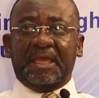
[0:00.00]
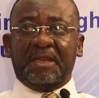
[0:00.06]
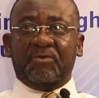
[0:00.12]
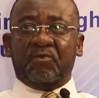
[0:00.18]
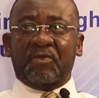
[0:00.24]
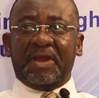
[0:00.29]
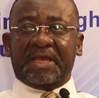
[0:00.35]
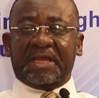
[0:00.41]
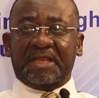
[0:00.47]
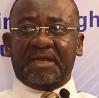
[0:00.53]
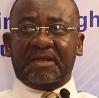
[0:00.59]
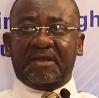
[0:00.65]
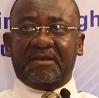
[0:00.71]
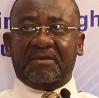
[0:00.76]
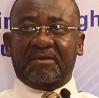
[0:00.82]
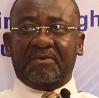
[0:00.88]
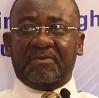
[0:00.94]
in
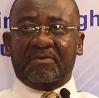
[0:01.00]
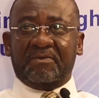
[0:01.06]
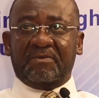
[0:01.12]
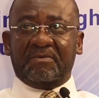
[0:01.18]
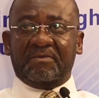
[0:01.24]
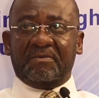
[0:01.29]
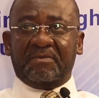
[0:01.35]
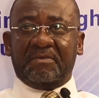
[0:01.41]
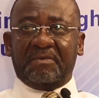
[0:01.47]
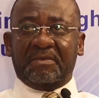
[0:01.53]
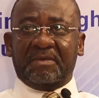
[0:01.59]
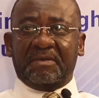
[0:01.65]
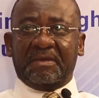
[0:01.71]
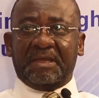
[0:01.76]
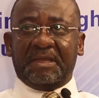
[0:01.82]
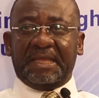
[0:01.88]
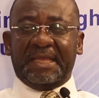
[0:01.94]
working
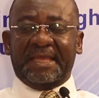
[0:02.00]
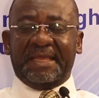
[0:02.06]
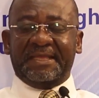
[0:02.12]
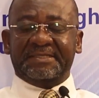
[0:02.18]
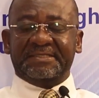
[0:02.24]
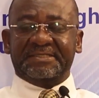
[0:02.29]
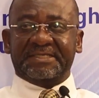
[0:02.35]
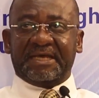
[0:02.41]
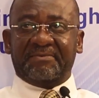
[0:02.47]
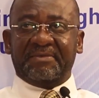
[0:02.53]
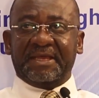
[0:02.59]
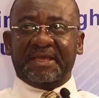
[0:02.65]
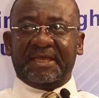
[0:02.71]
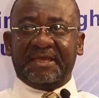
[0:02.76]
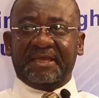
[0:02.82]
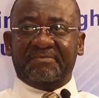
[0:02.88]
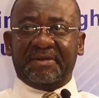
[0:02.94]
in some
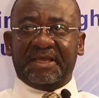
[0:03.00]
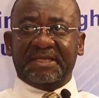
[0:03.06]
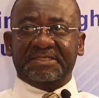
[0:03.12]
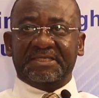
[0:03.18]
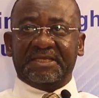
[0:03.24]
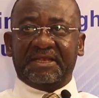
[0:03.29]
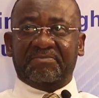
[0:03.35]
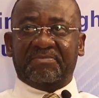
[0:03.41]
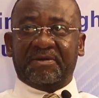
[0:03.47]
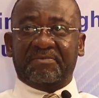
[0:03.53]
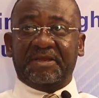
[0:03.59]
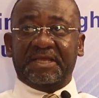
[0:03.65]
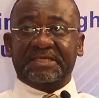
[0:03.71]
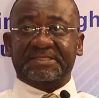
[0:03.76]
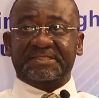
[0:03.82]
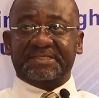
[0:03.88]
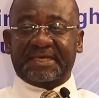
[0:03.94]
engagements in the
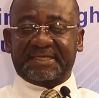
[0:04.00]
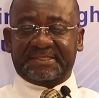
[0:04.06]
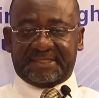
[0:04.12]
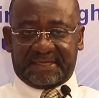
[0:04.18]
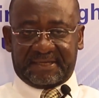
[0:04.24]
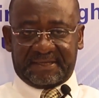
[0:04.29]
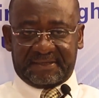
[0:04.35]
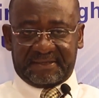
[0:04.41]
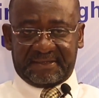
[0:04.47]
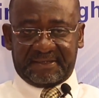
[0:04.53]
public sector,